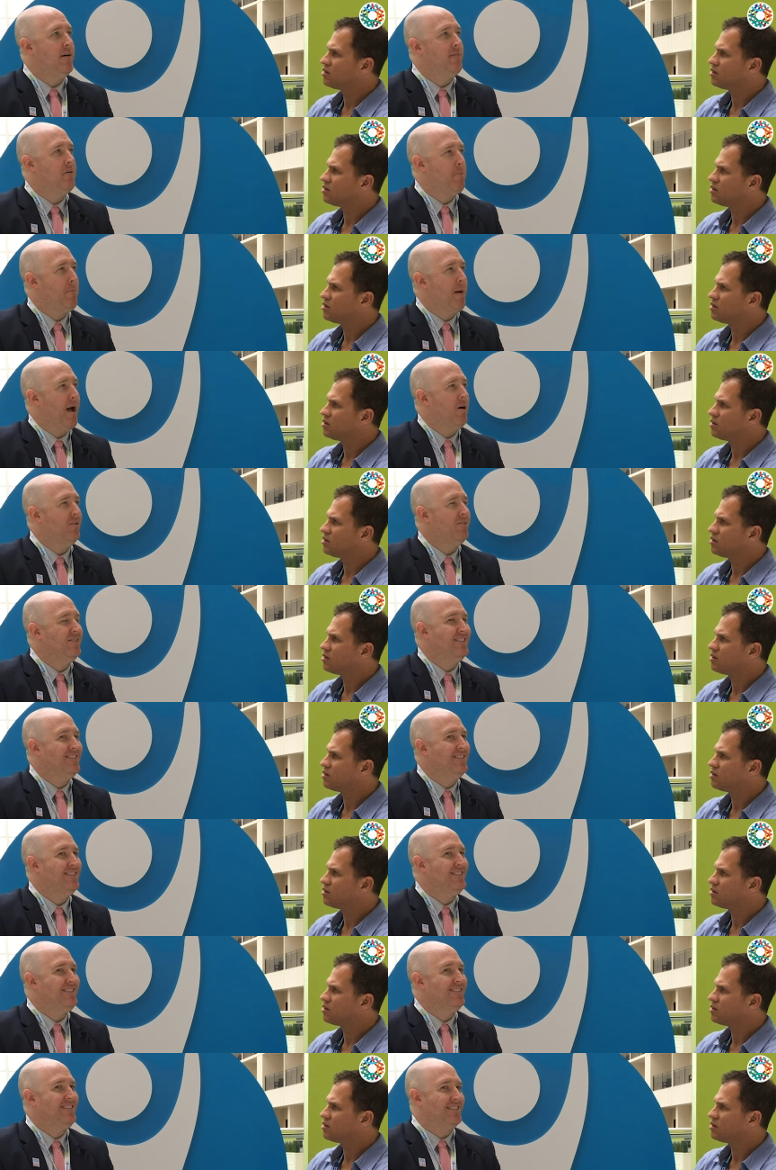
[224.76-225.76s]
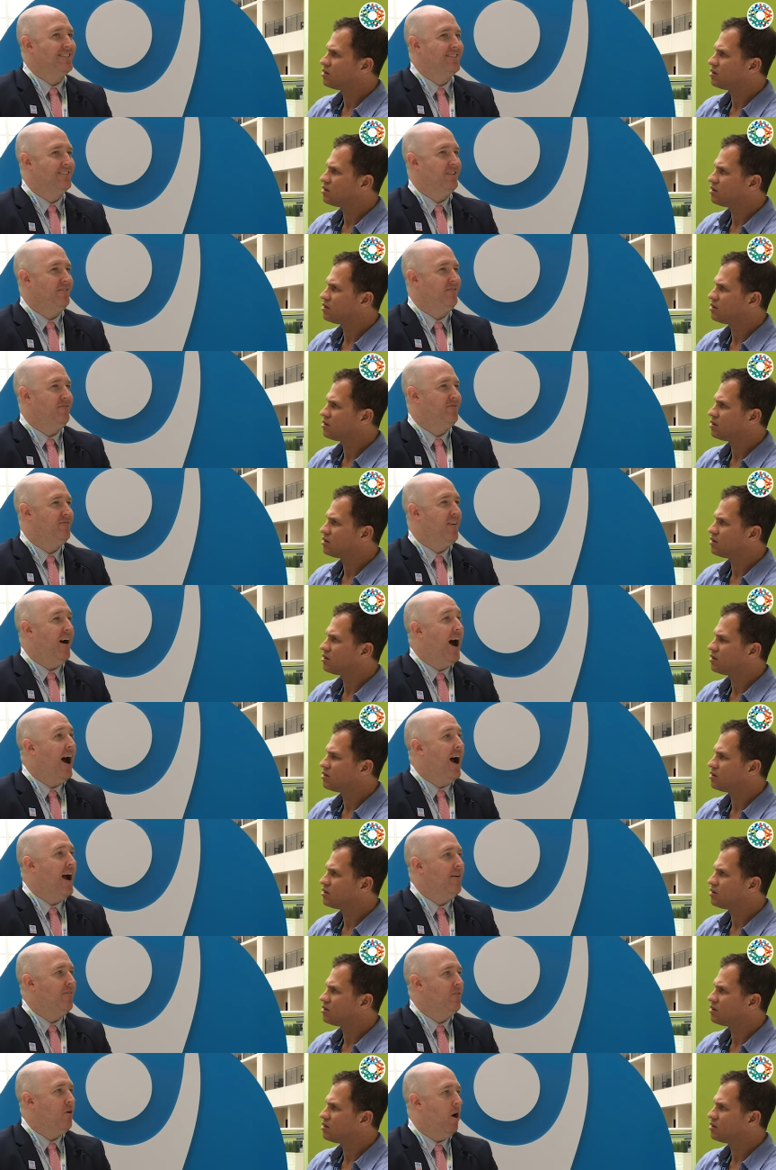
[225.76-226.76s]
Speaker 1: of about
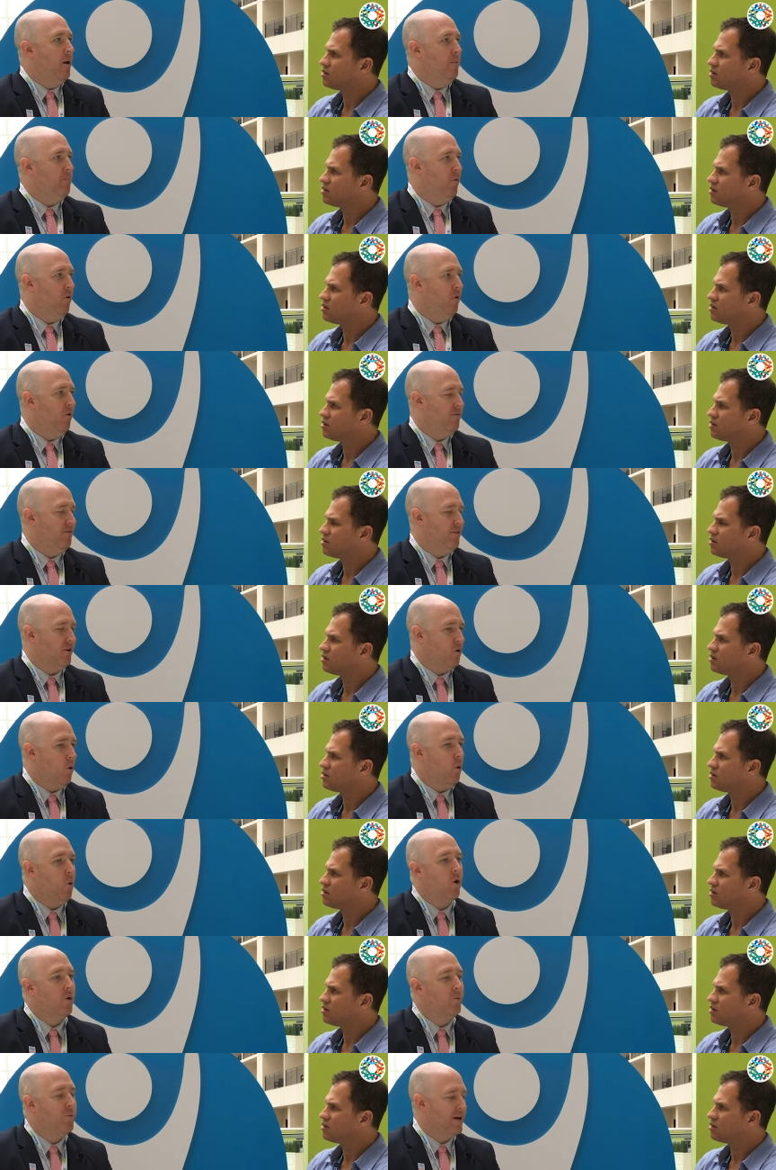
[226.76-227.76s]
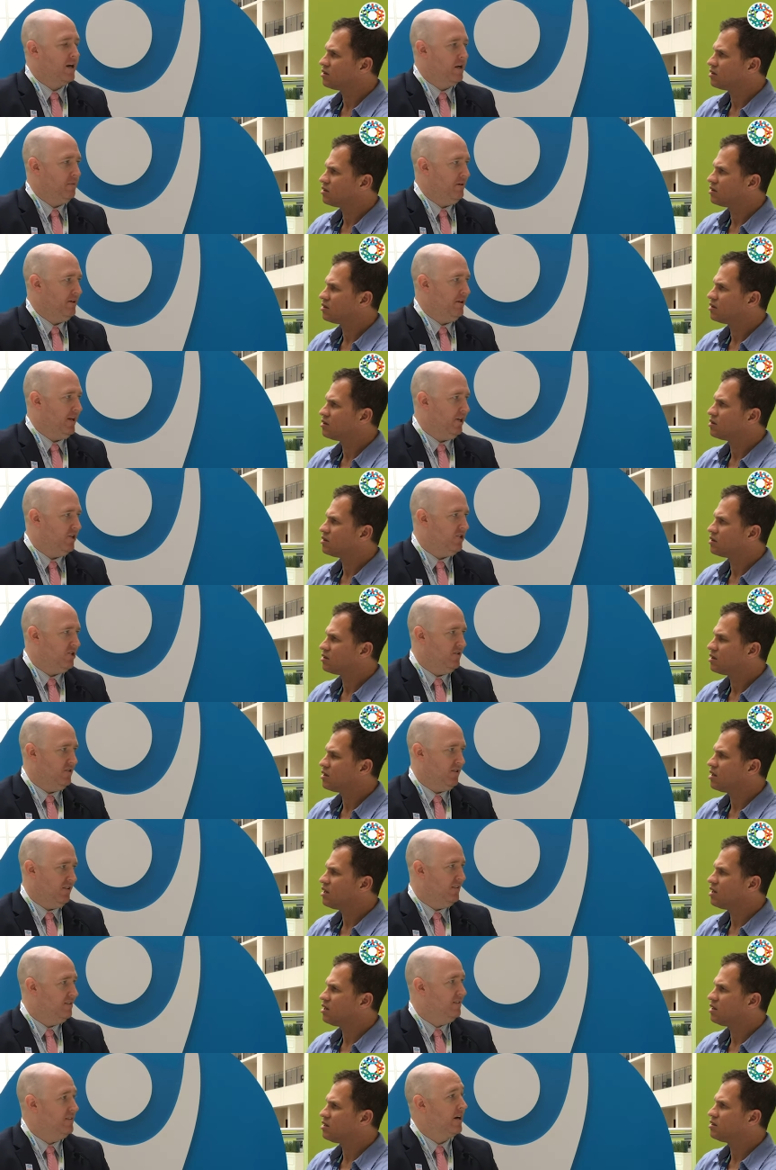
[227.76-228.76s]
65 on both the core recommendations
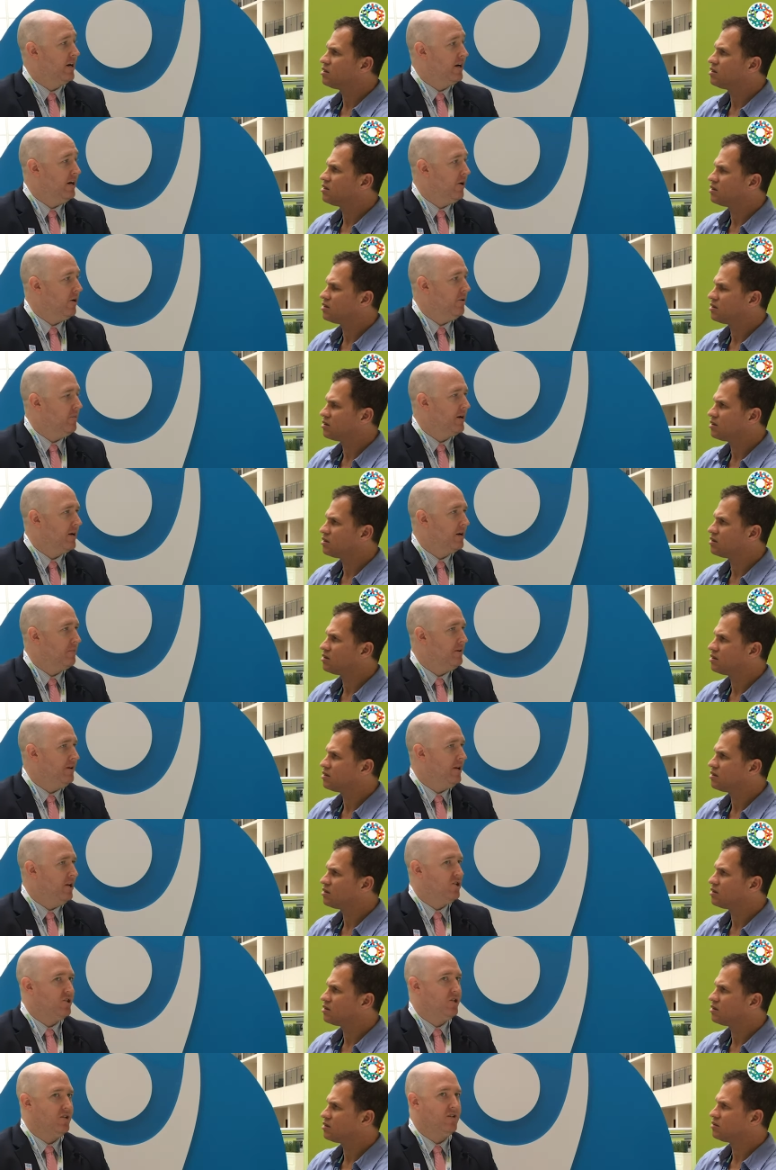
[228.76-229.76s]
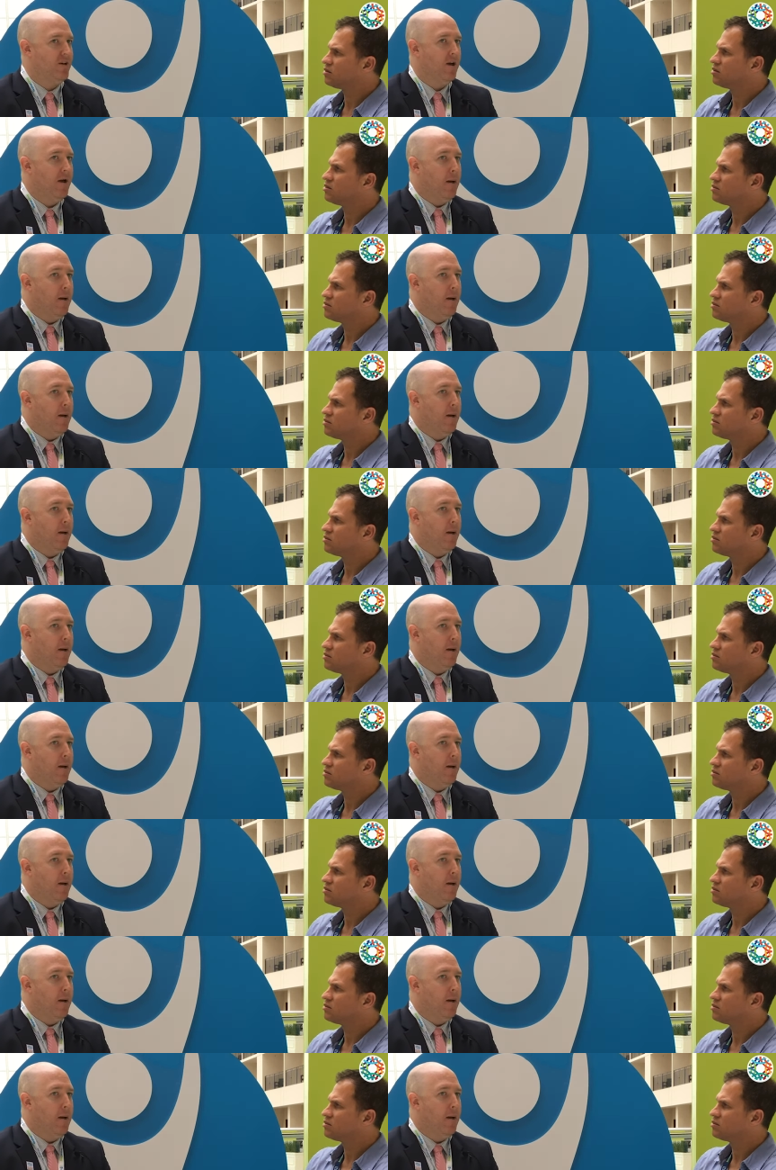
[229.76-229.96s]
and the secondary recommendations.